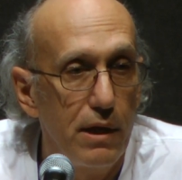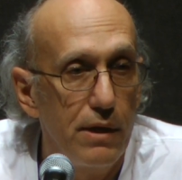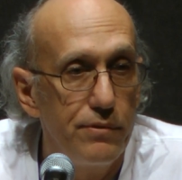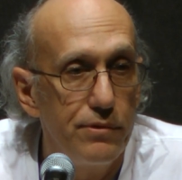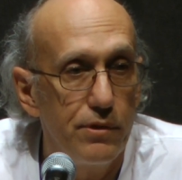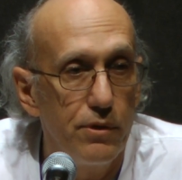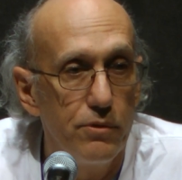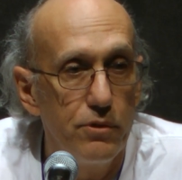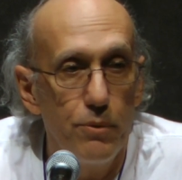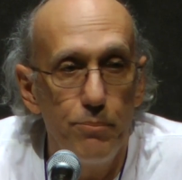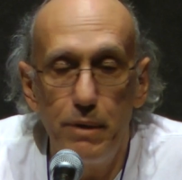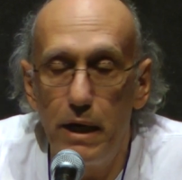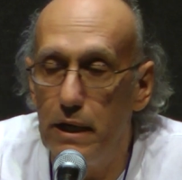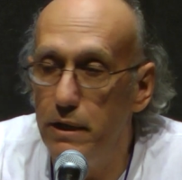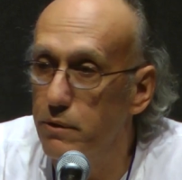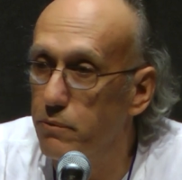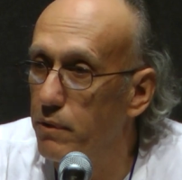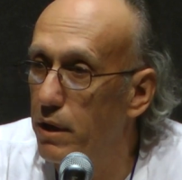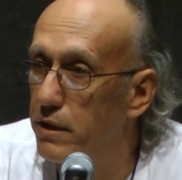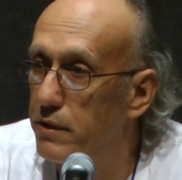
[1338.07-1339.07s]
So no
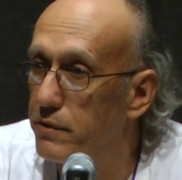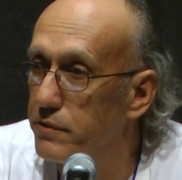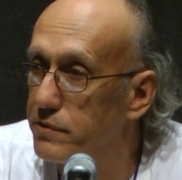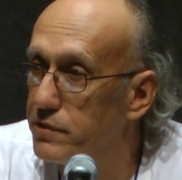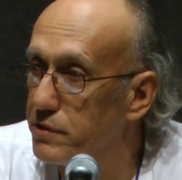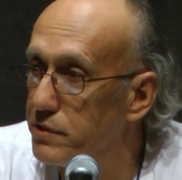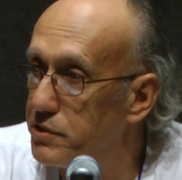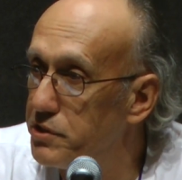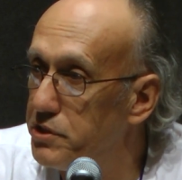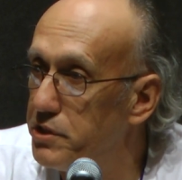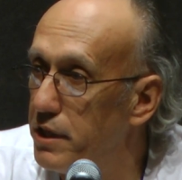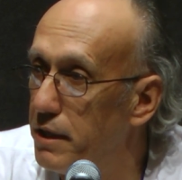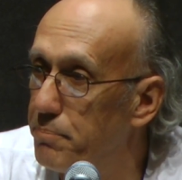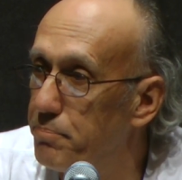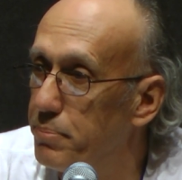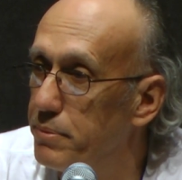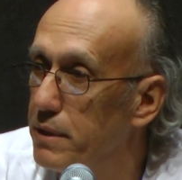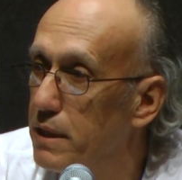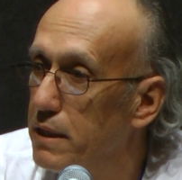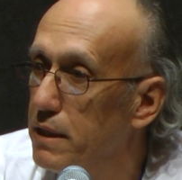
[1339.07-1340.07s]
matter whether it's a
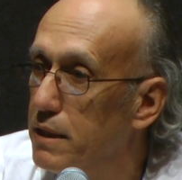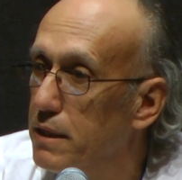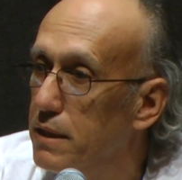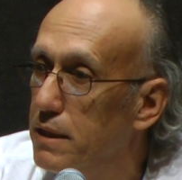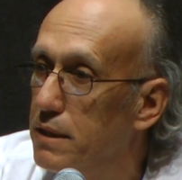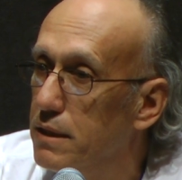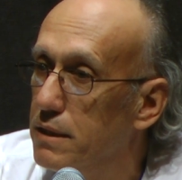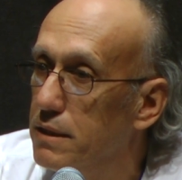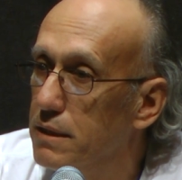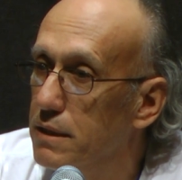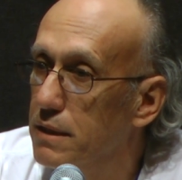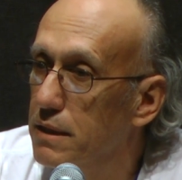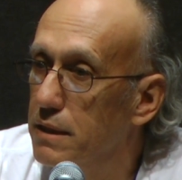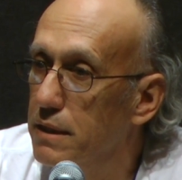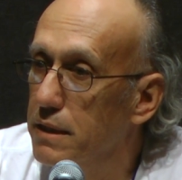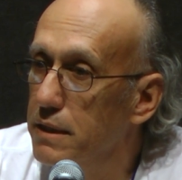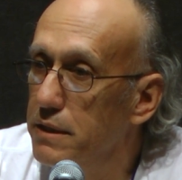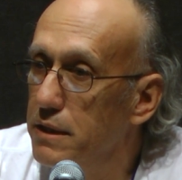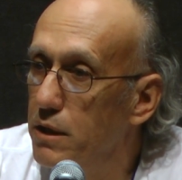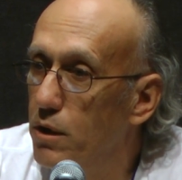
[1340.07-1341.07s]
ship
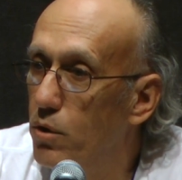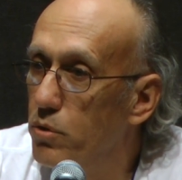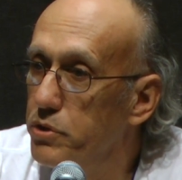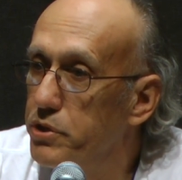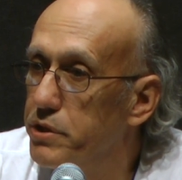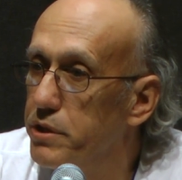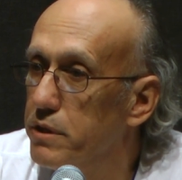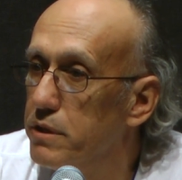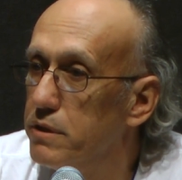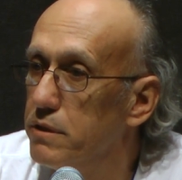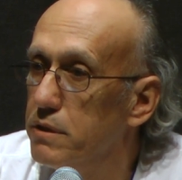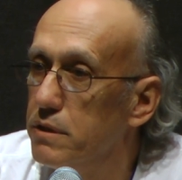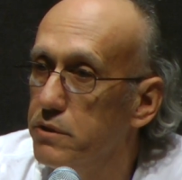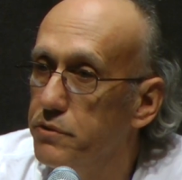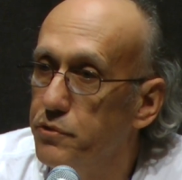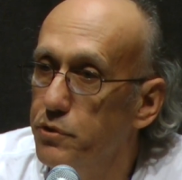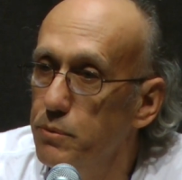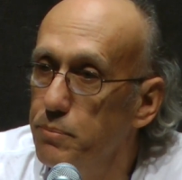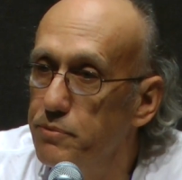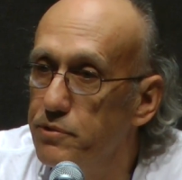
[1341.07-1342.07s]
in the ocean,
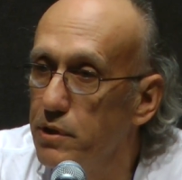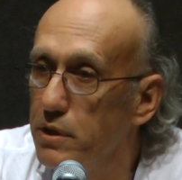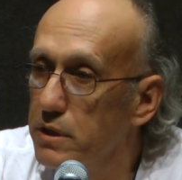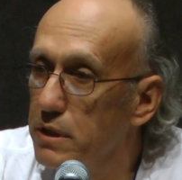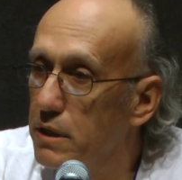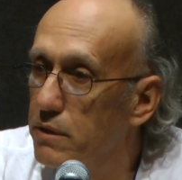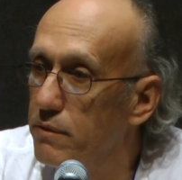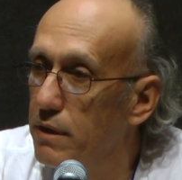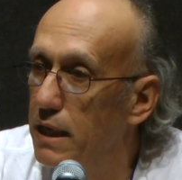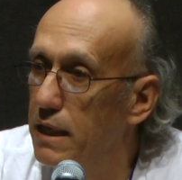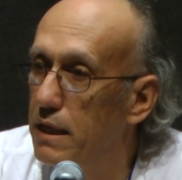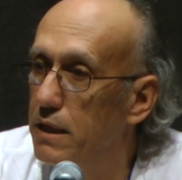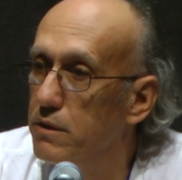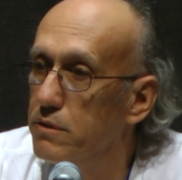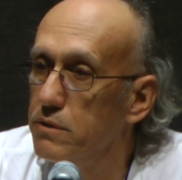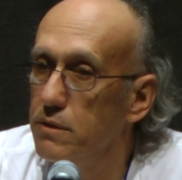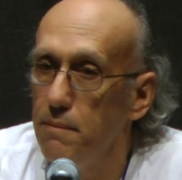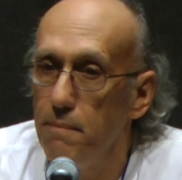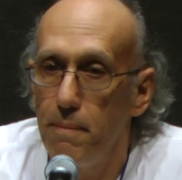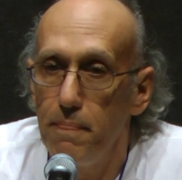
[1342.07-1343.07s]
troops on the
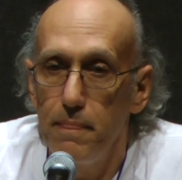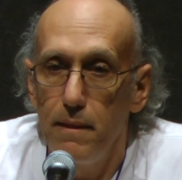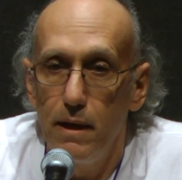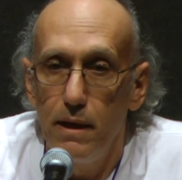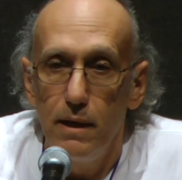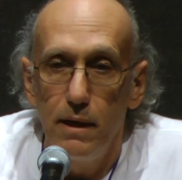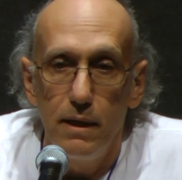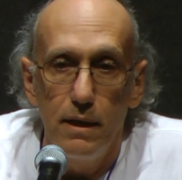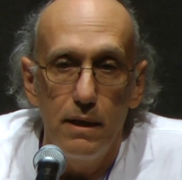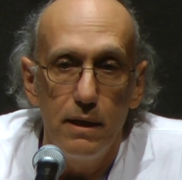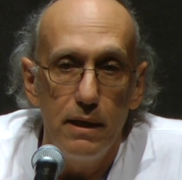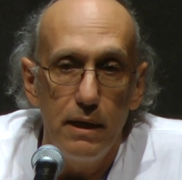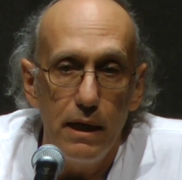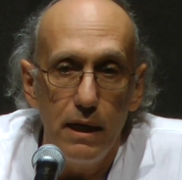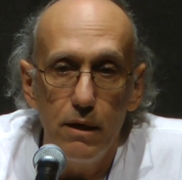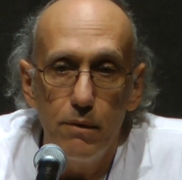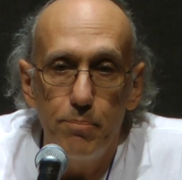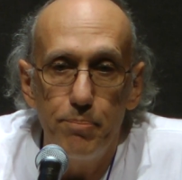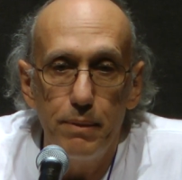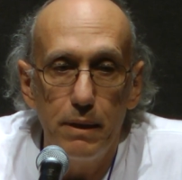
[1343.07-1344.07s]
ground,
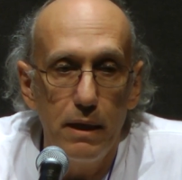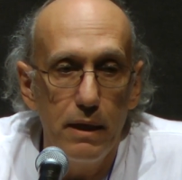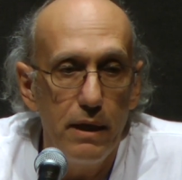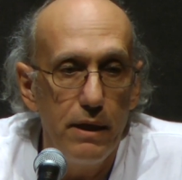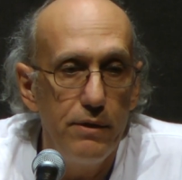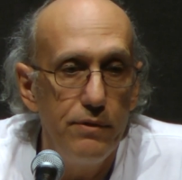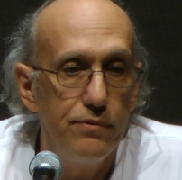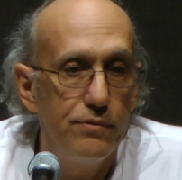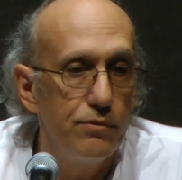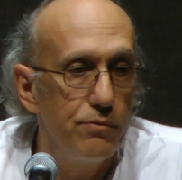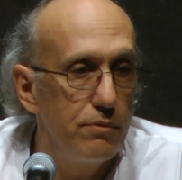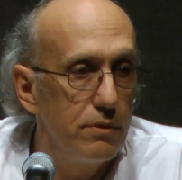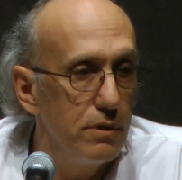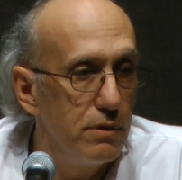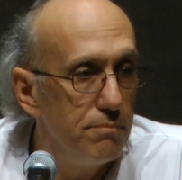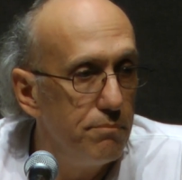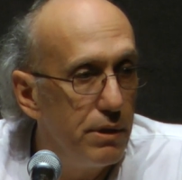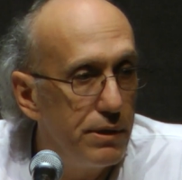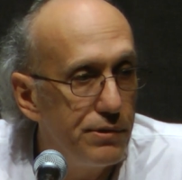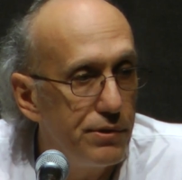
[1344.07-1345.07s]
airplanes,
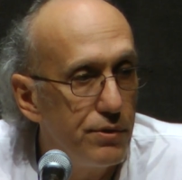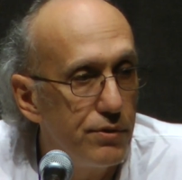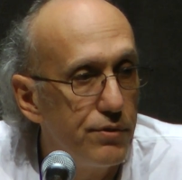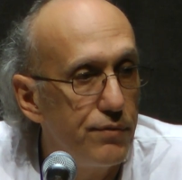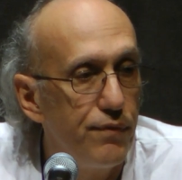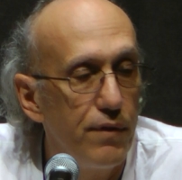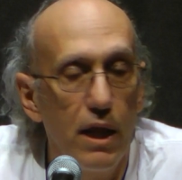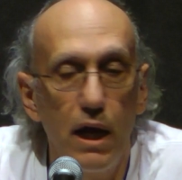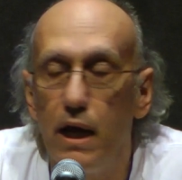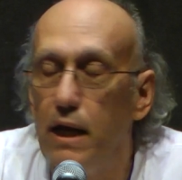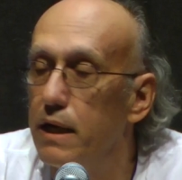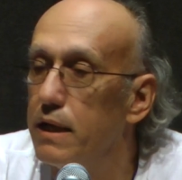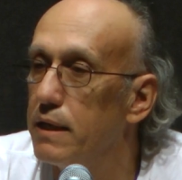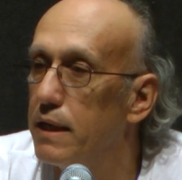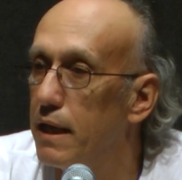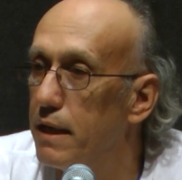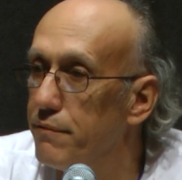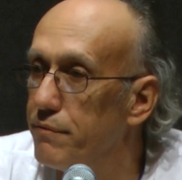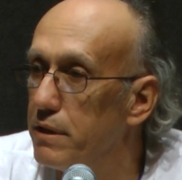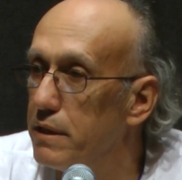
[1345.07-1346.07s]
missiles
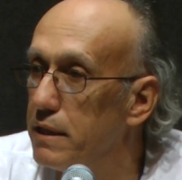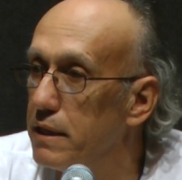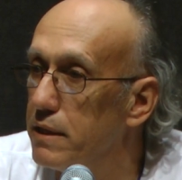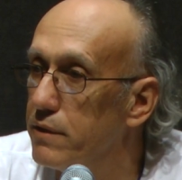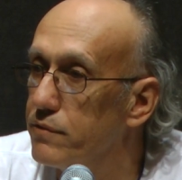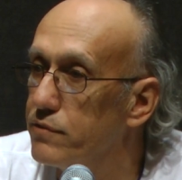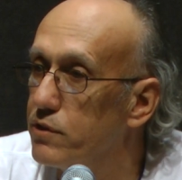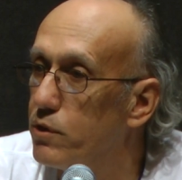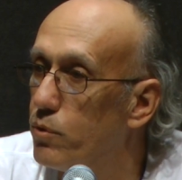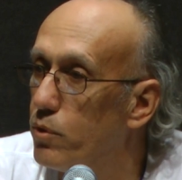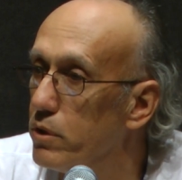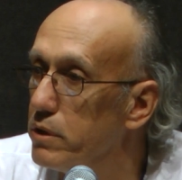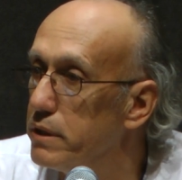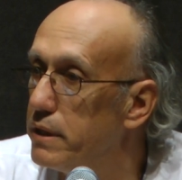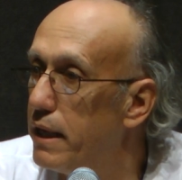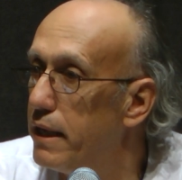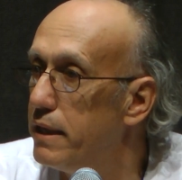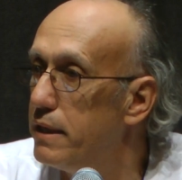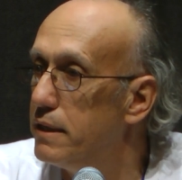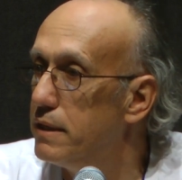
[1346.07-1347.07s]
flying, everything is
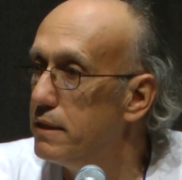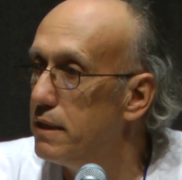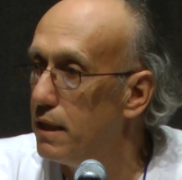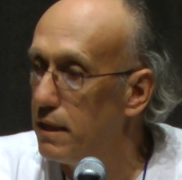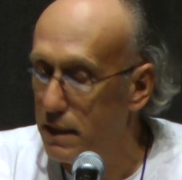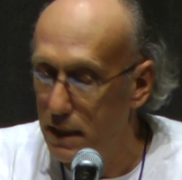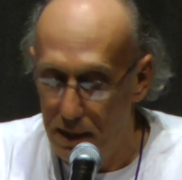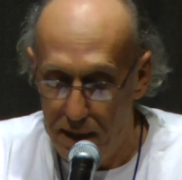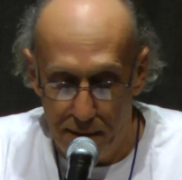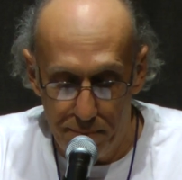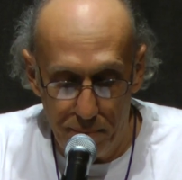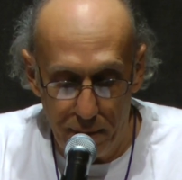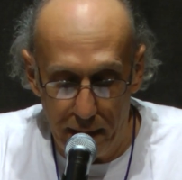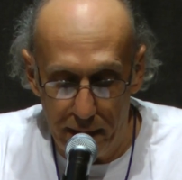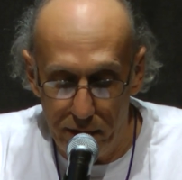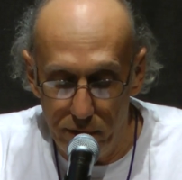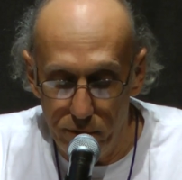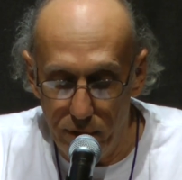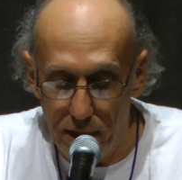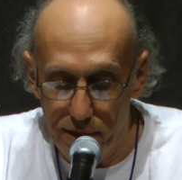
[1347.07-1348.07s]
coordinated by
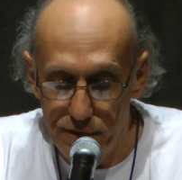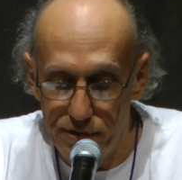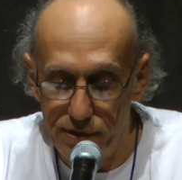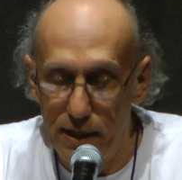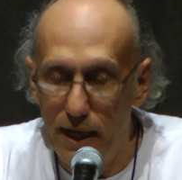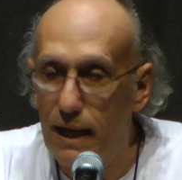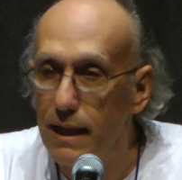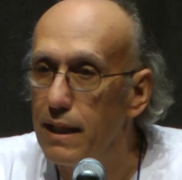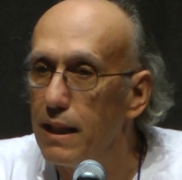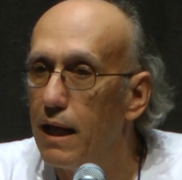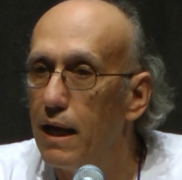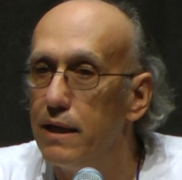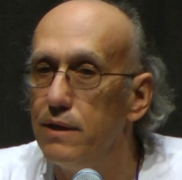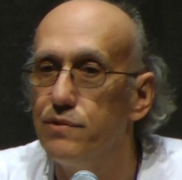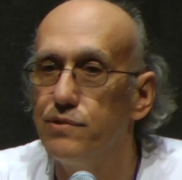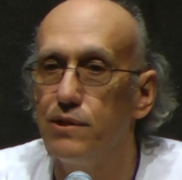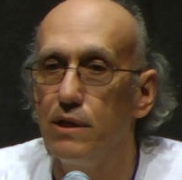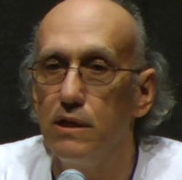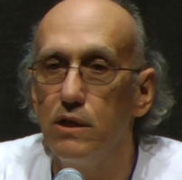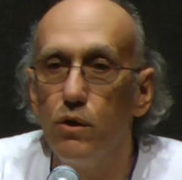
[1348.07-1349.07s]
U.S.
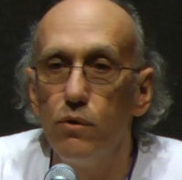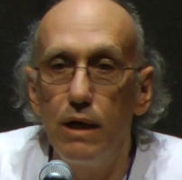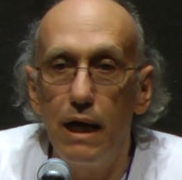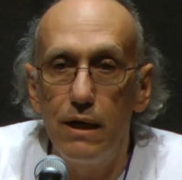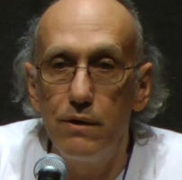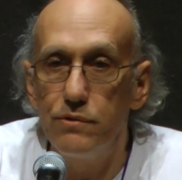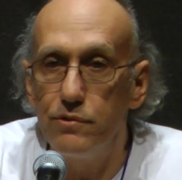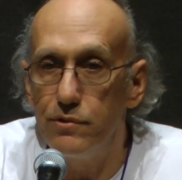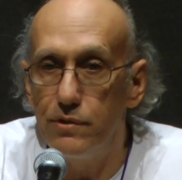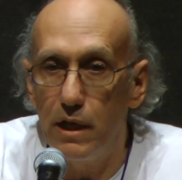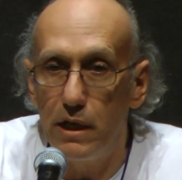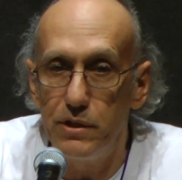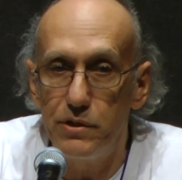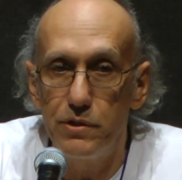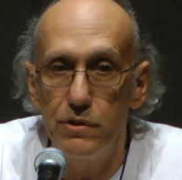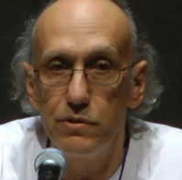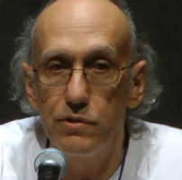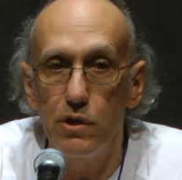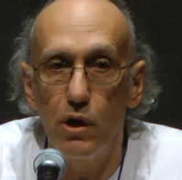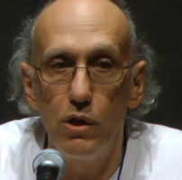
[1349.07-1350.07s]
satellites and ground
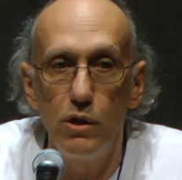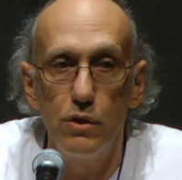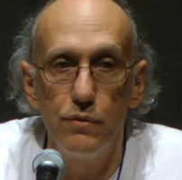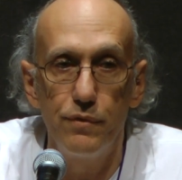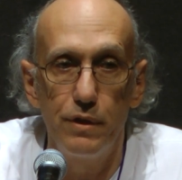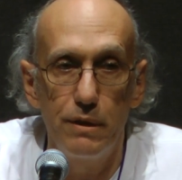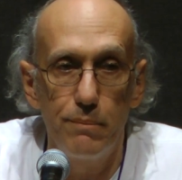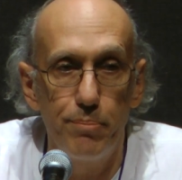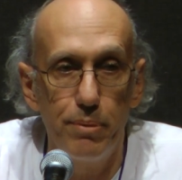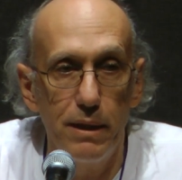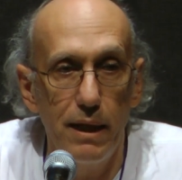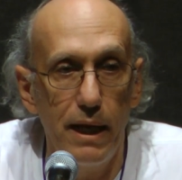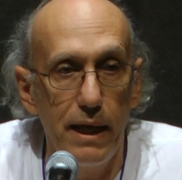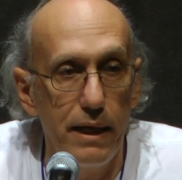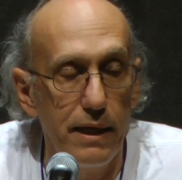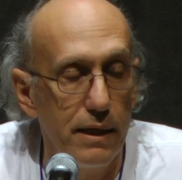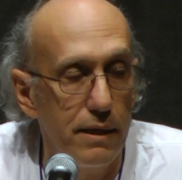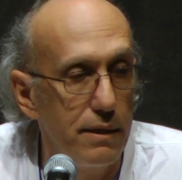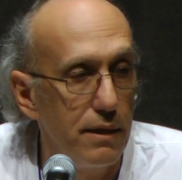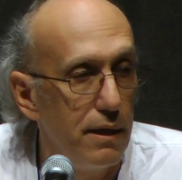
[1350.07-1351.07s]
stations all over the
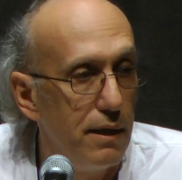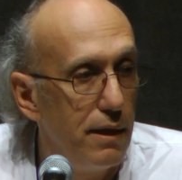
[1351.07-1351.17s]
planet.